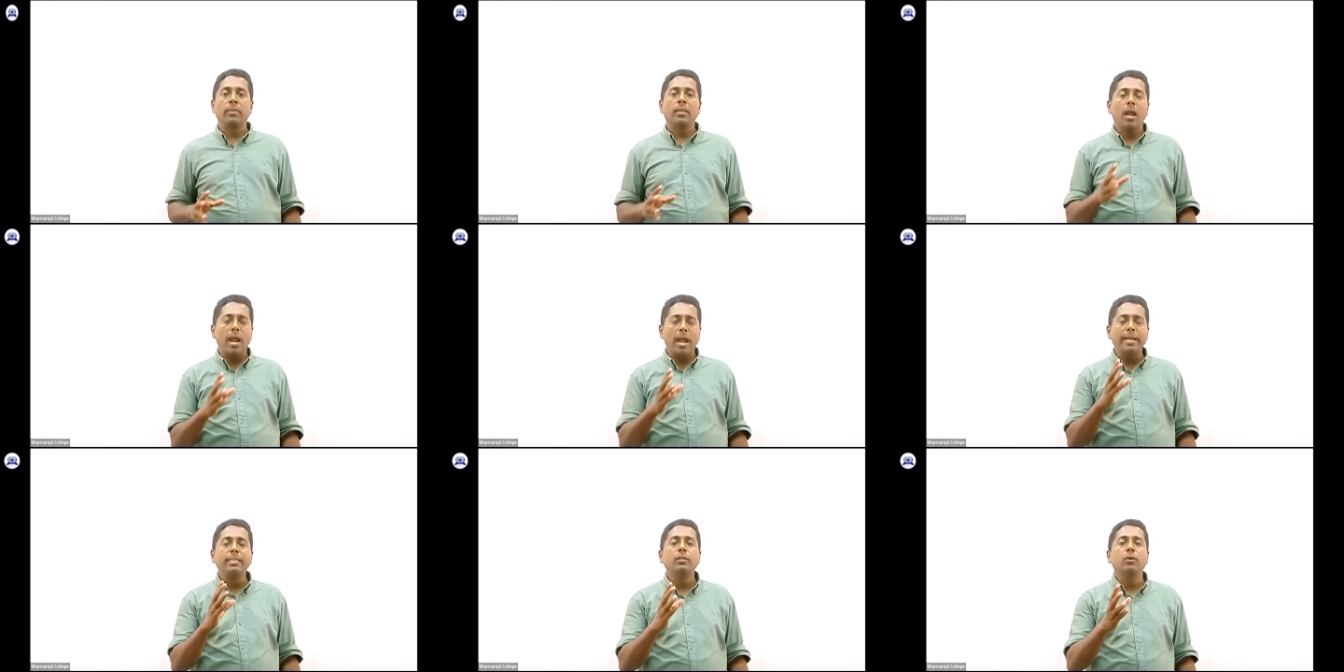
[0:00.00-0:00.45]

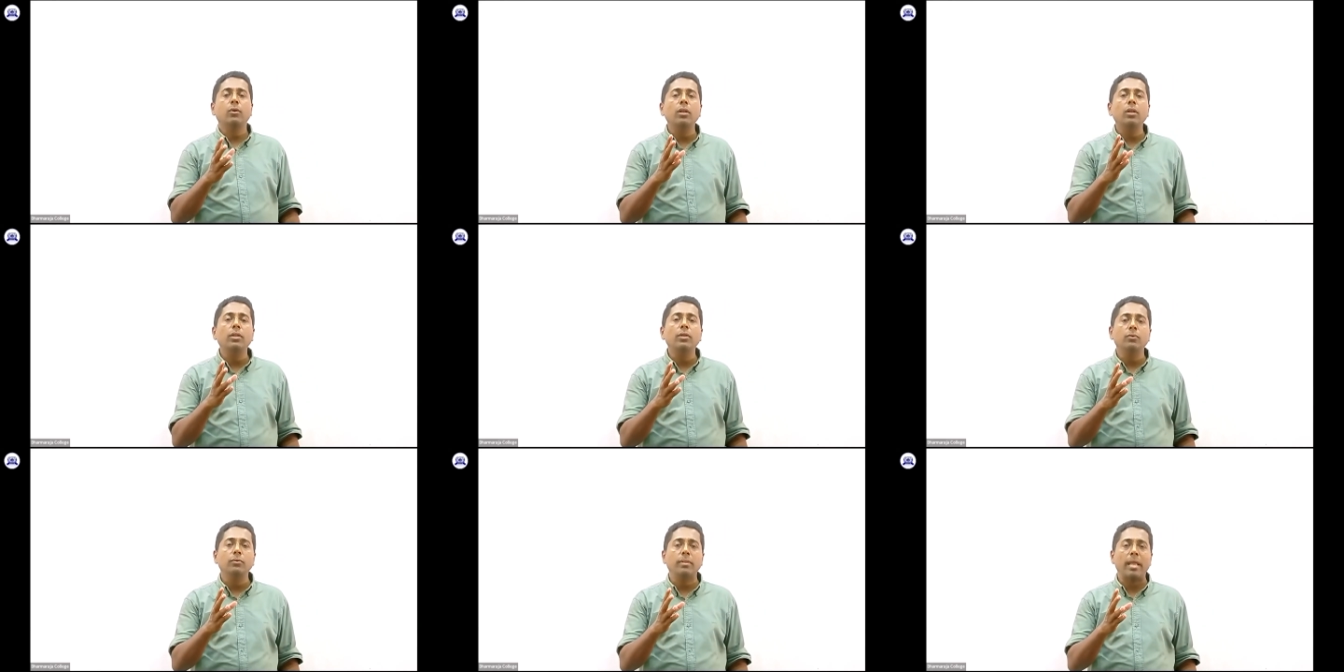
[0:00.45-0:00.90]
I
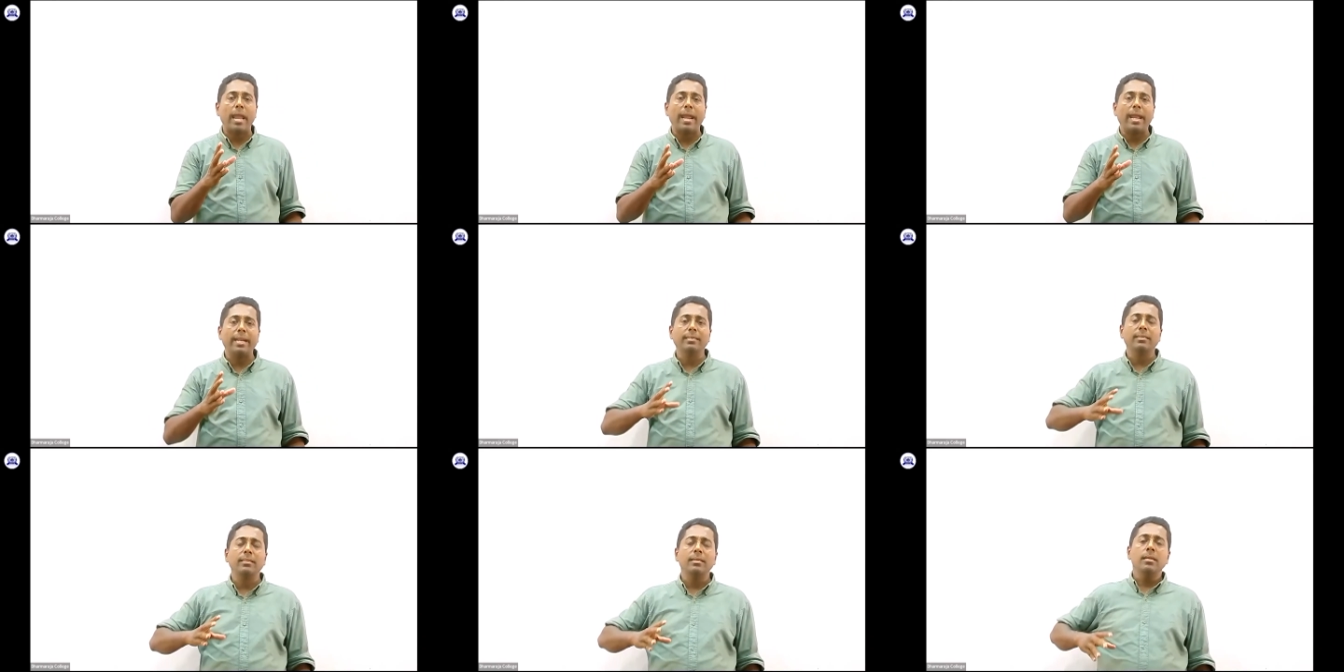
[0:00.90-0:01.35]
told you
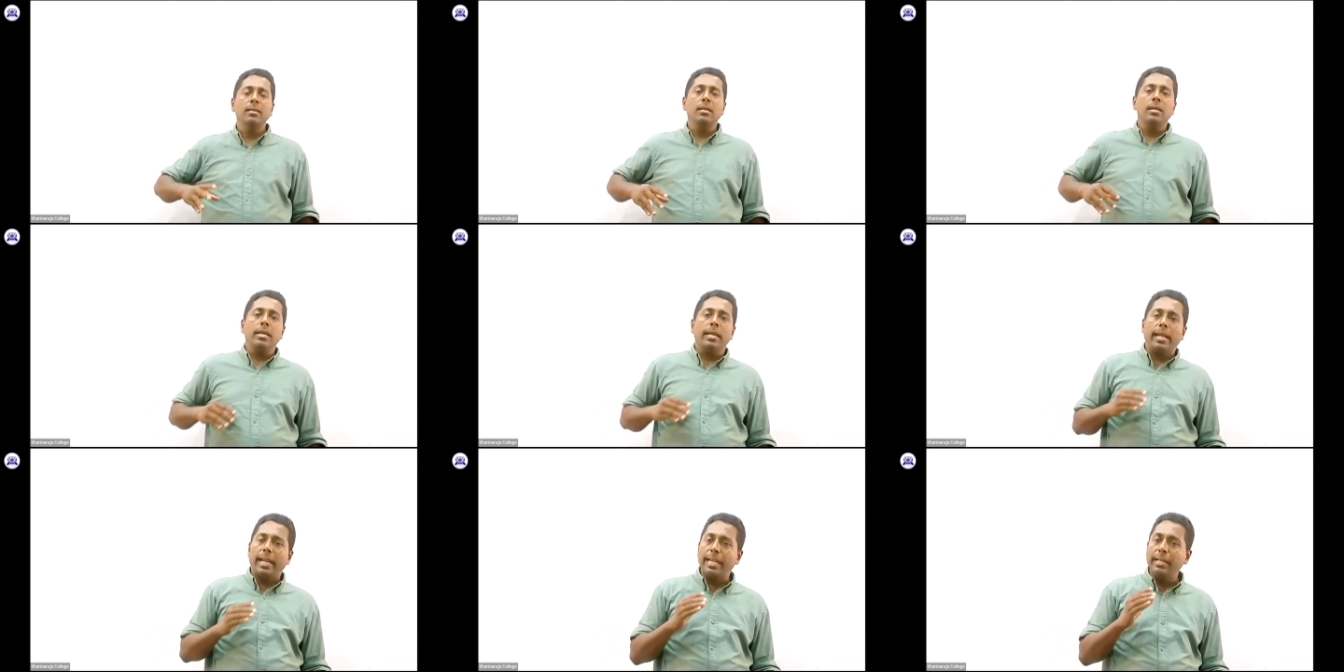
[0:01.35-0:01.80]
that
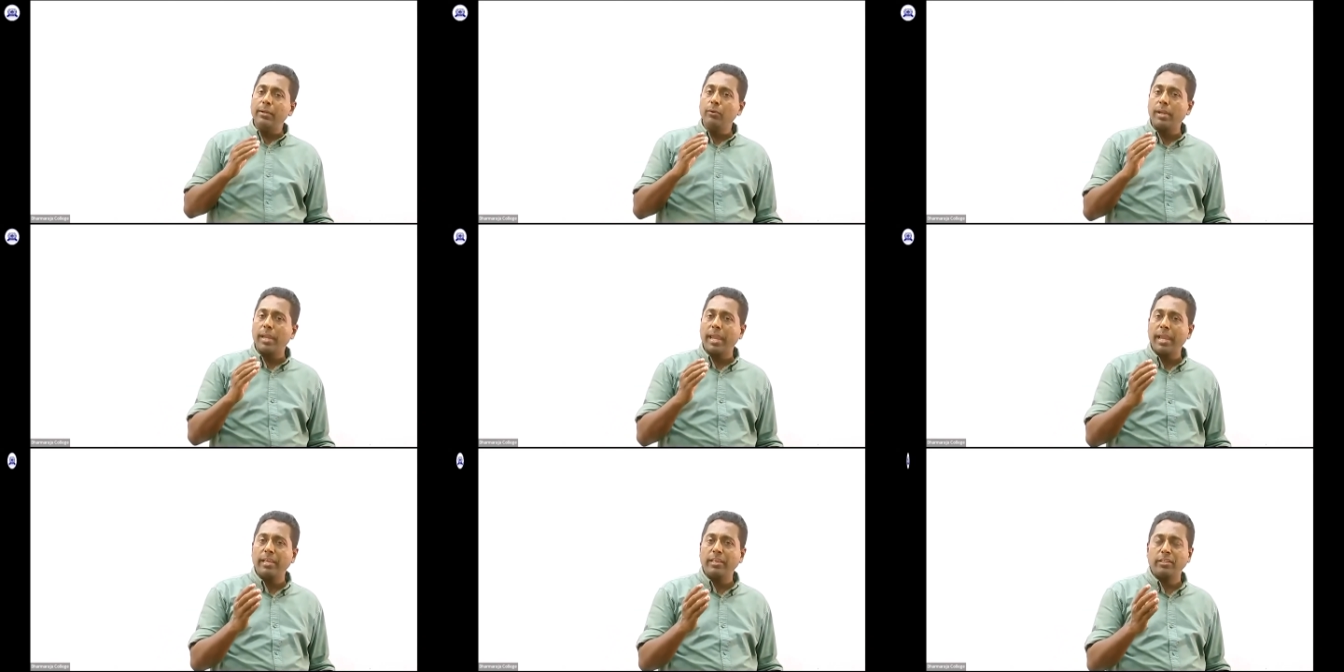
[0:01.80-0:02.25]

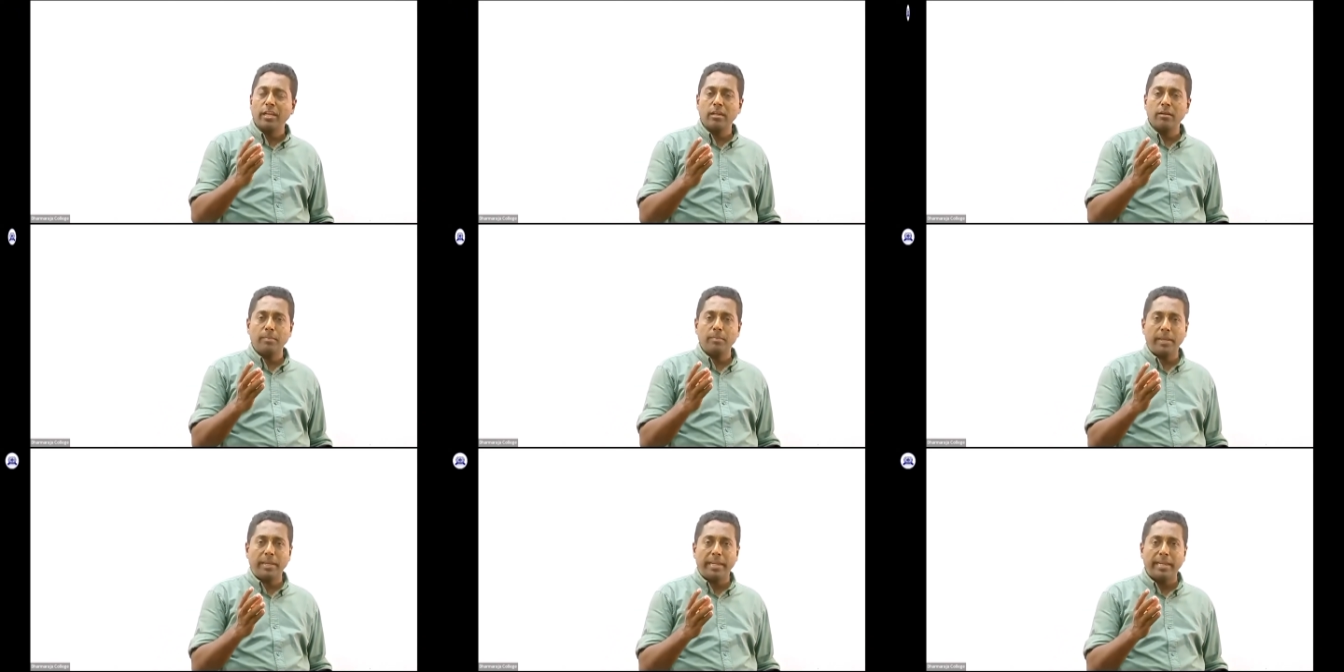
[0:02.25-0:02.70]
education
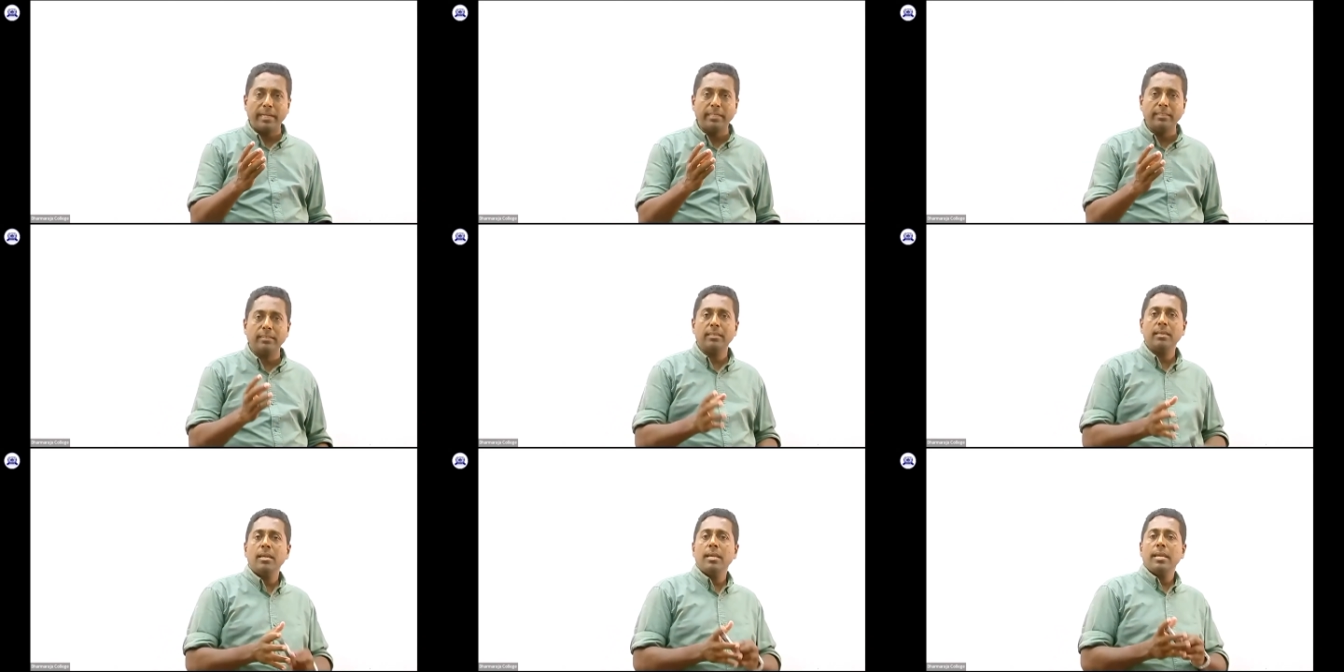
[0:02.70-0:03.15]
means
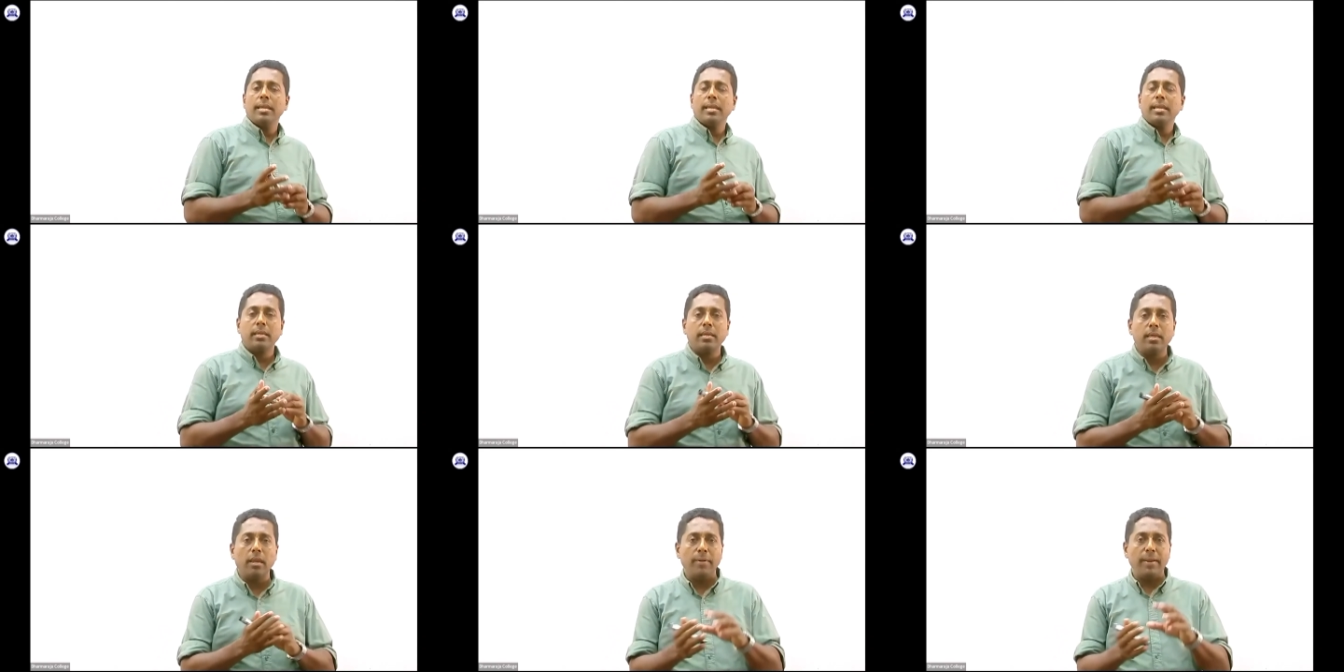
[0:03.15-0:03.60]

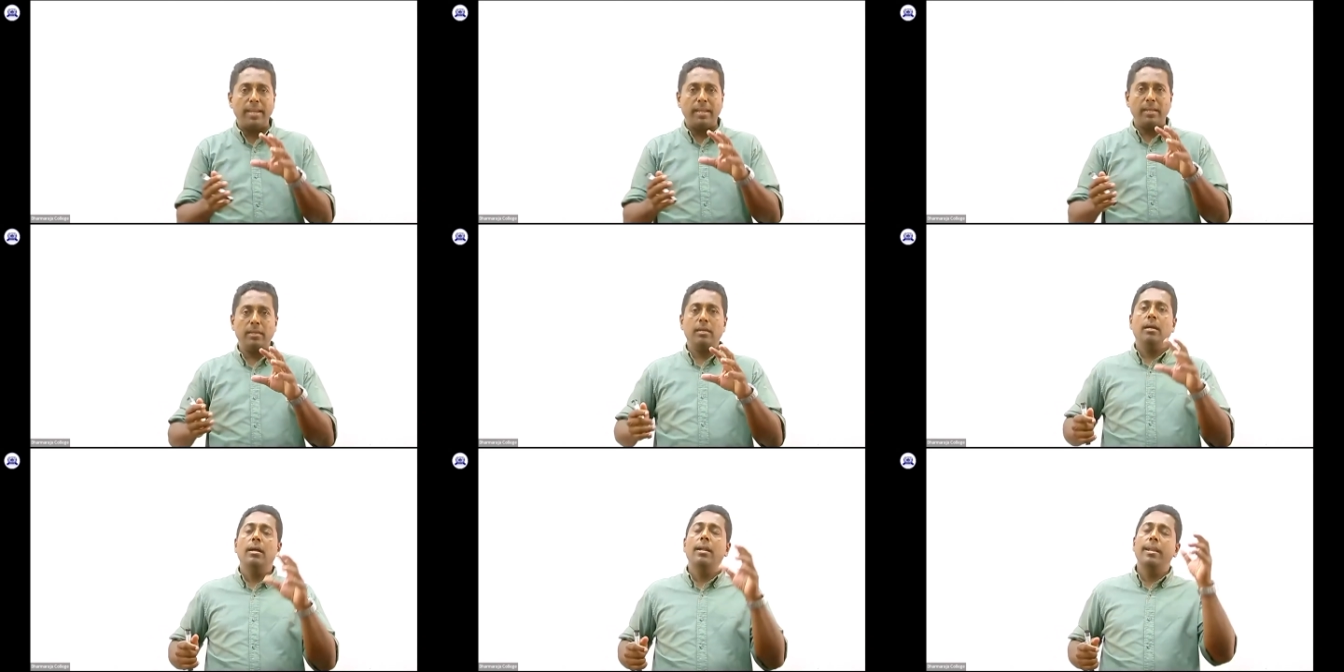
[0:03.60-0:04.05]

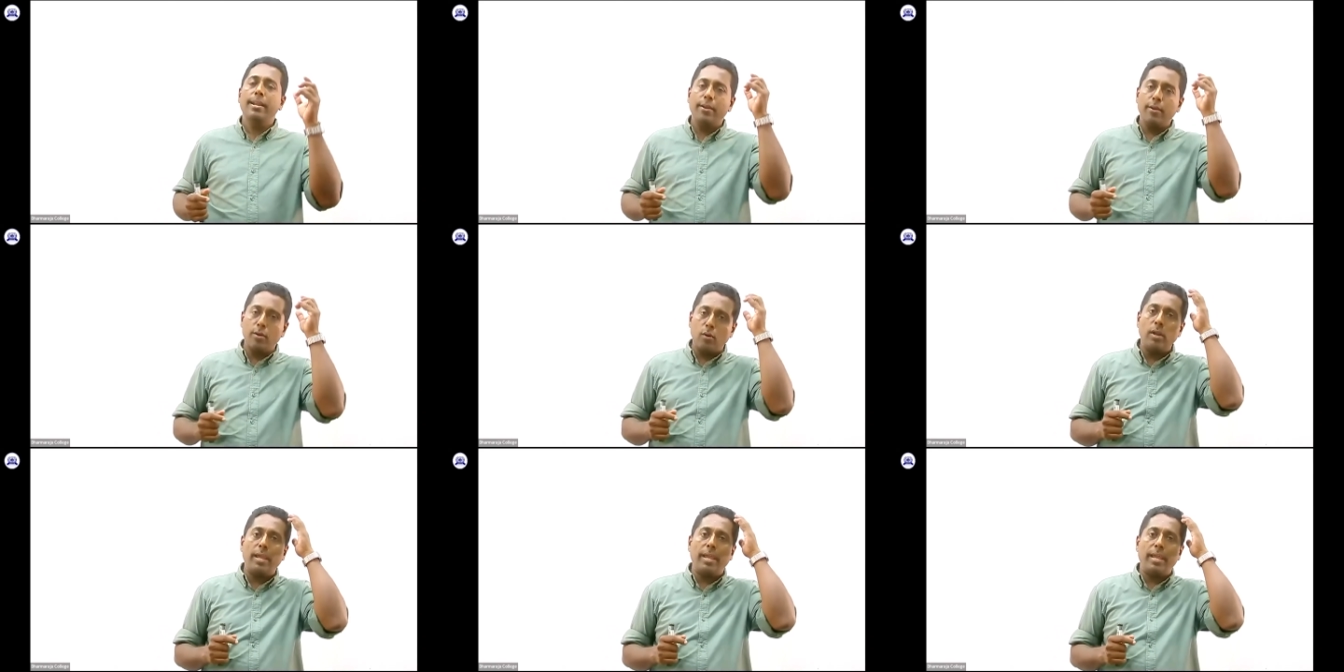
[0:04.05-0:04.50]
giving
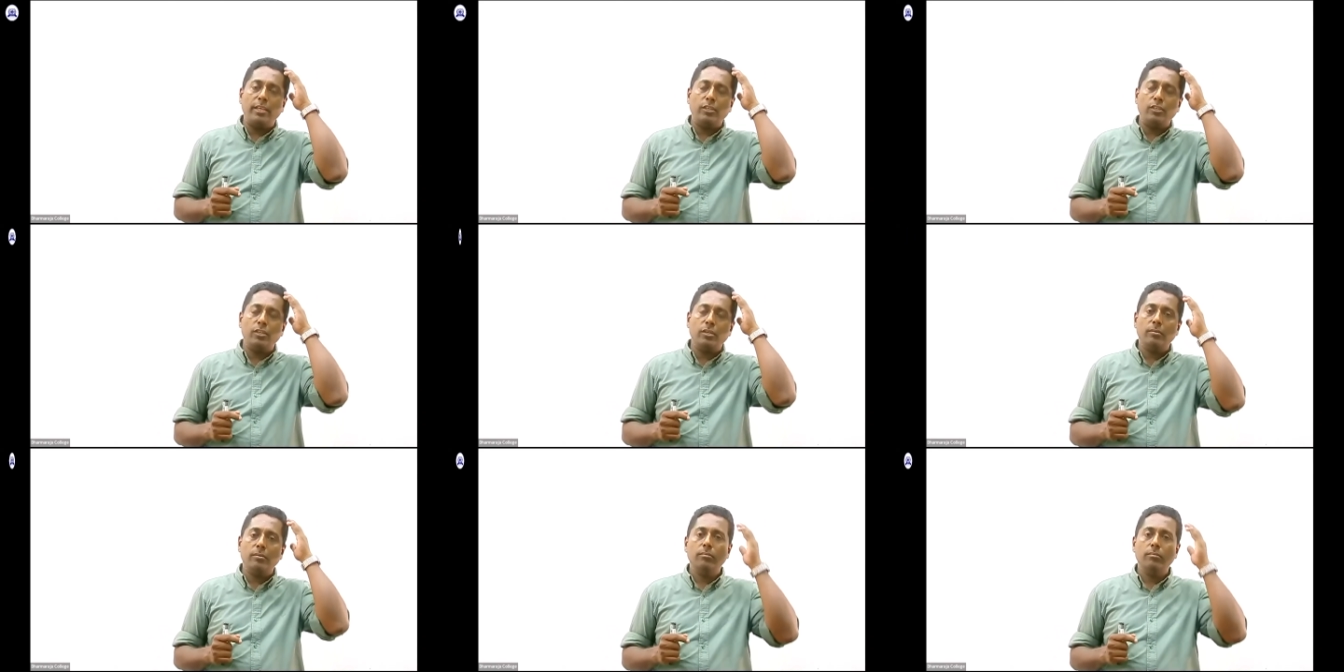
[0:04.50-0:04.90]
knowledge,